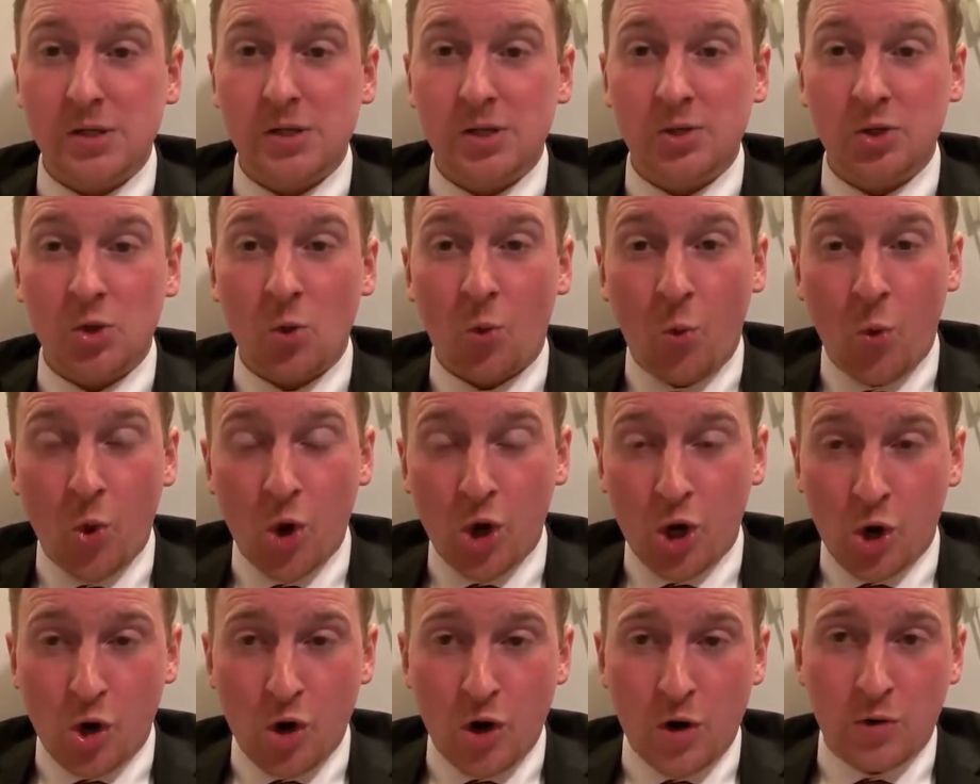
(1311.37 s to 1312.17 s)
There's a
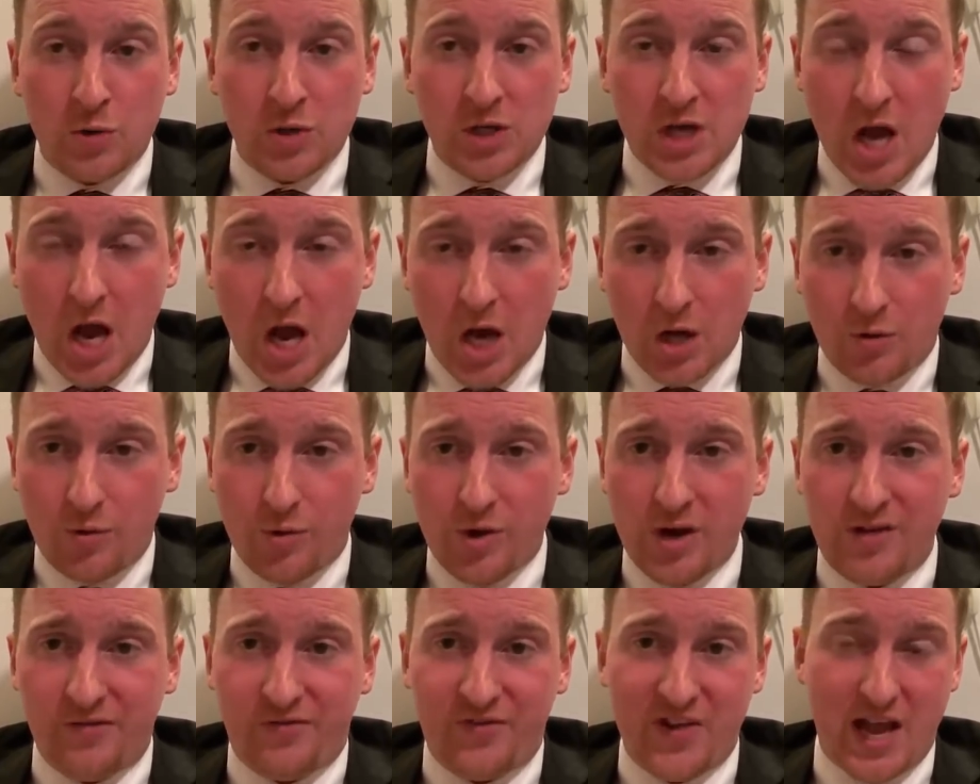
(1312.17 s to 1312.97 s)
worker-owned
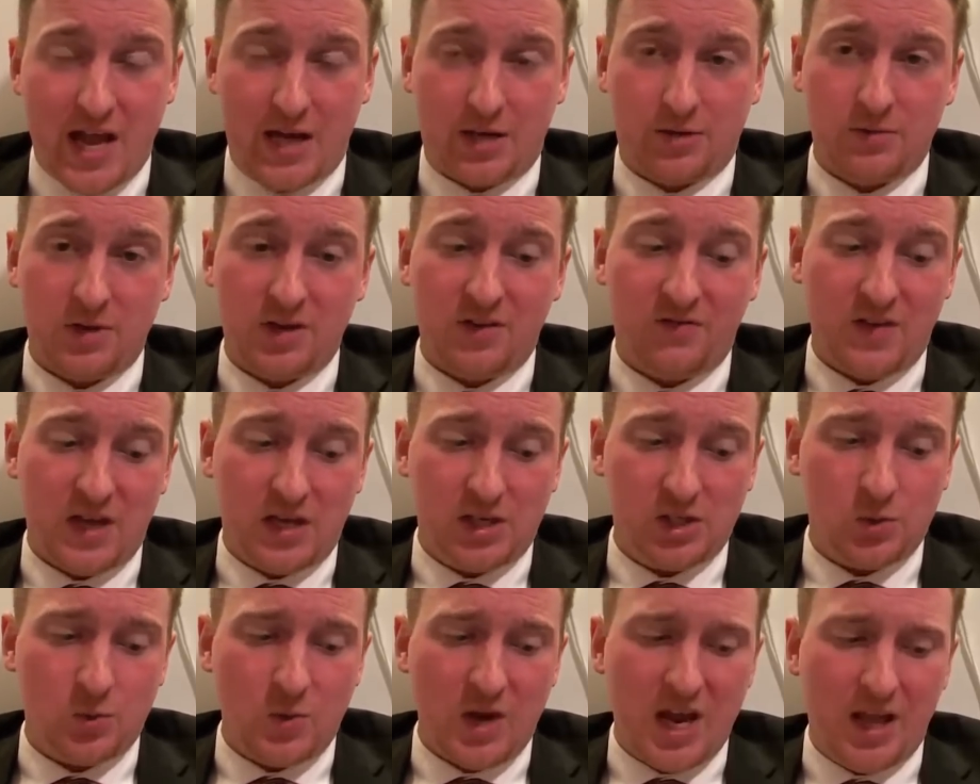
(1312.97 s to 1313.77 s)
concrete factory in
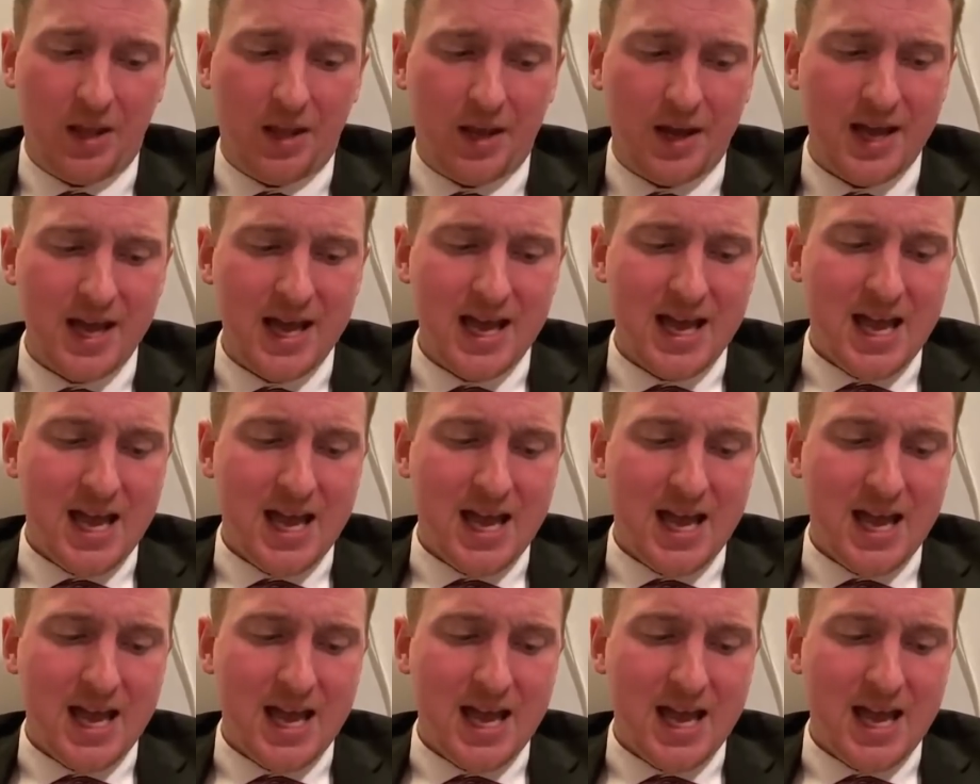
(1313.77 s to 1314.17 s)
Venezuela.